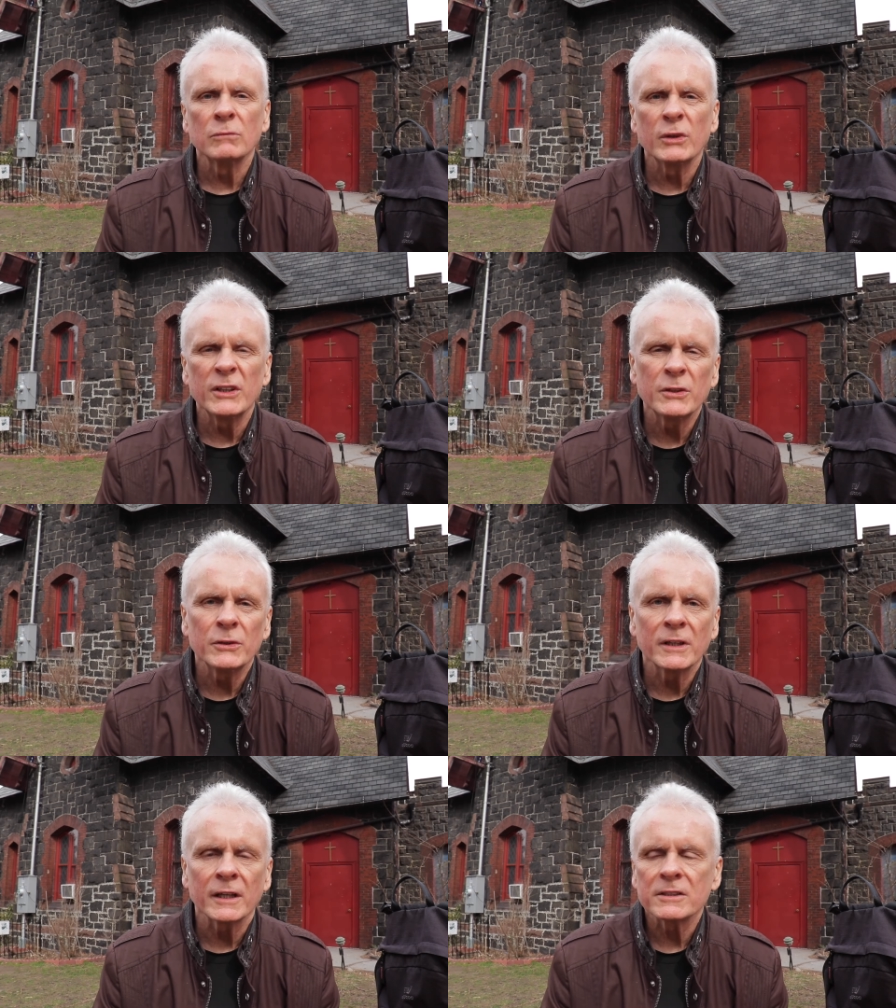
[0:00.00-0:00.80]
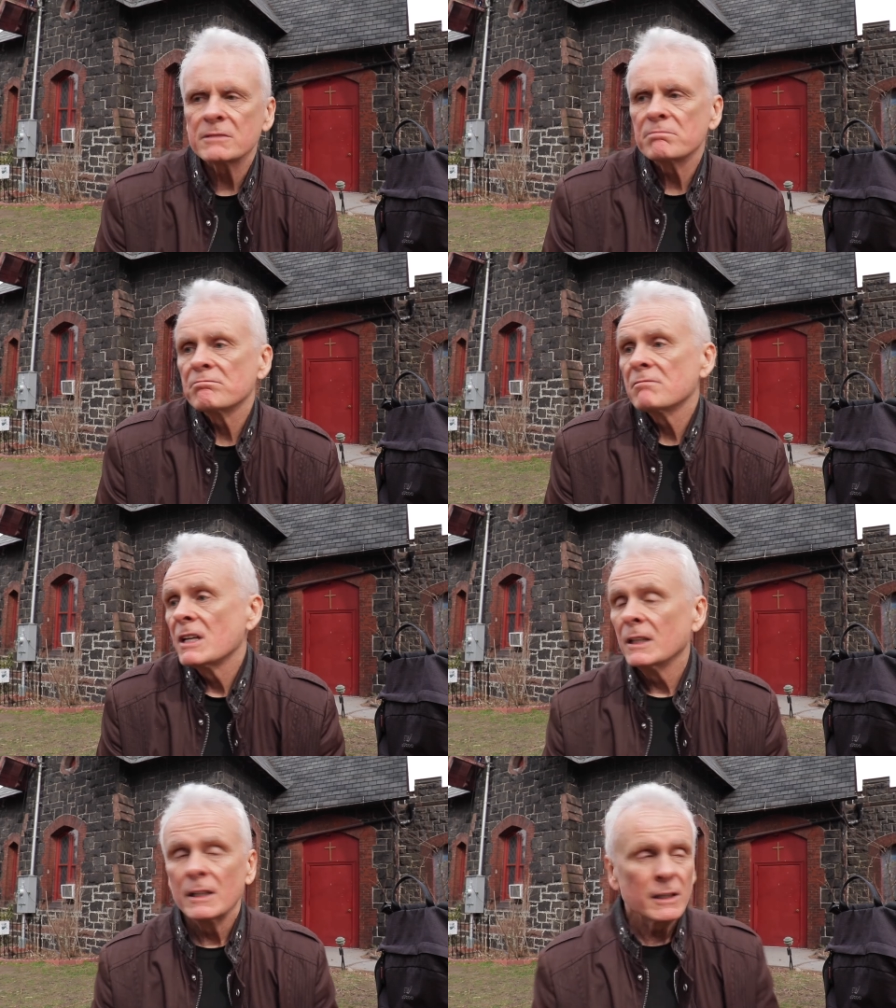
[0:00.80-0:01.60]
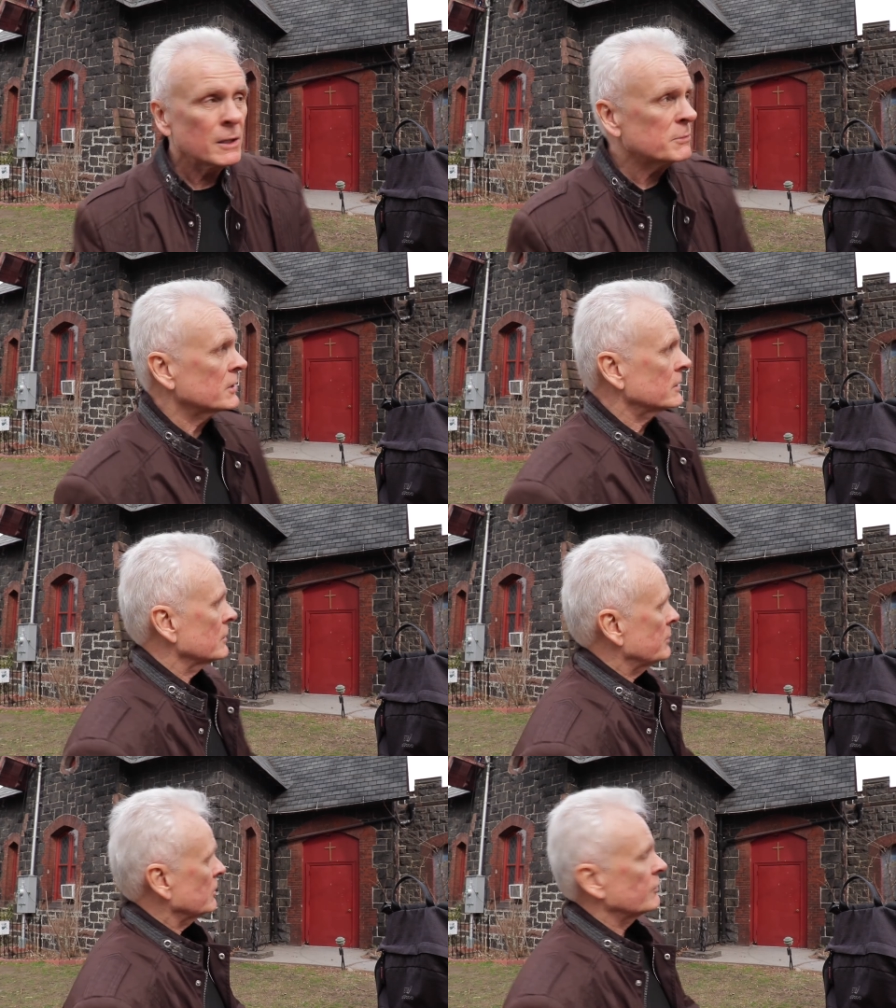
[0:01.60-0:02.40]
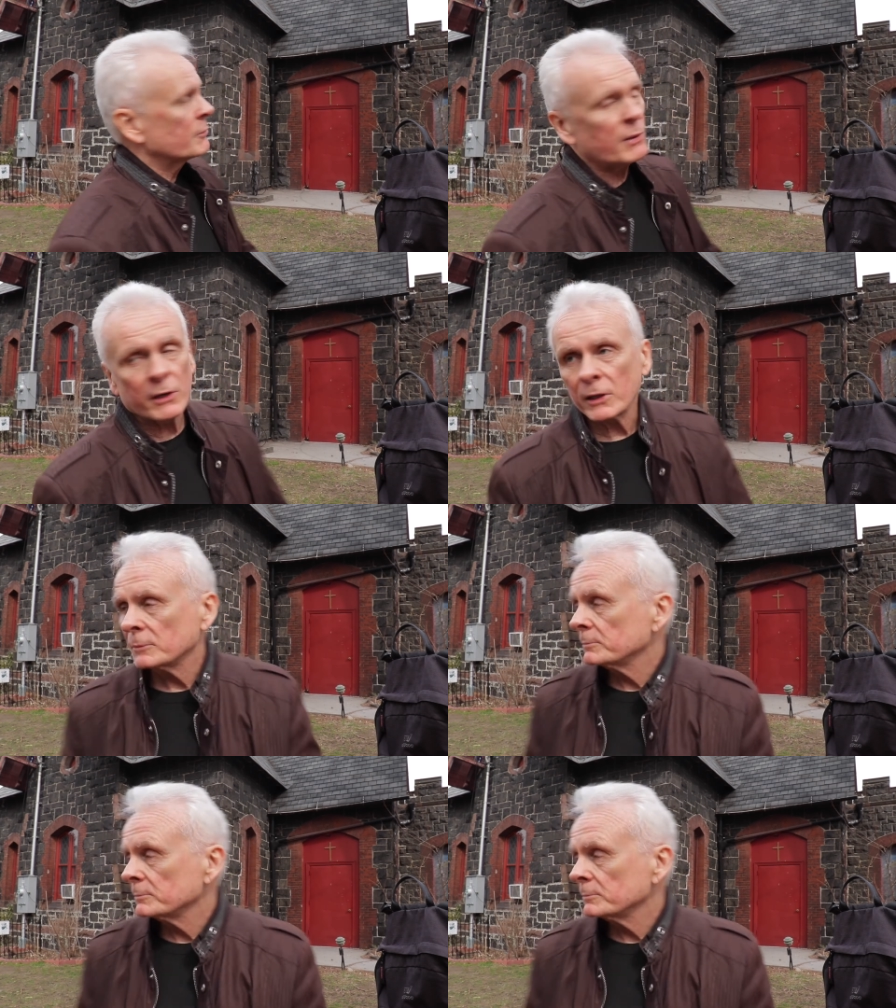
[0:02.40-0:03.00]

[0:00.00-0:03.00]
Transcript: what do you do next? Come sit in a beautiful park,